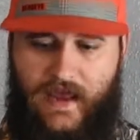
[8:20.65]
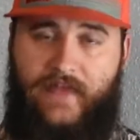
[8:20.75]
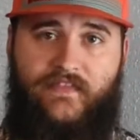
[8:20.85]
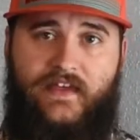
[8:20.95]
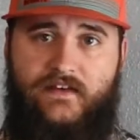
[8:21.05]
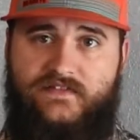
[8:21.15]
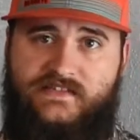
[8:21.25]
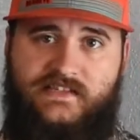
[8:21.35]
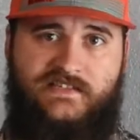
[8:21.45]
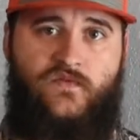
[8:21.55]
At the end of the
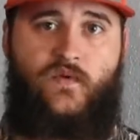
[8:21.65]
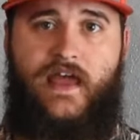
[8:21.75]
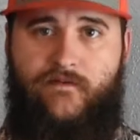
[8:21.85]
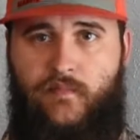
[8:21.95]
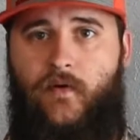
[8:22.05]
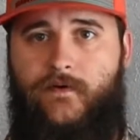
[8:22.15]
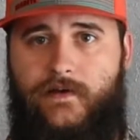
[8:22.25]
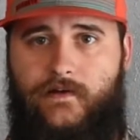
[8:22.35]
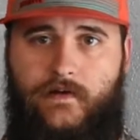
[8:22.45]
season, we have a party,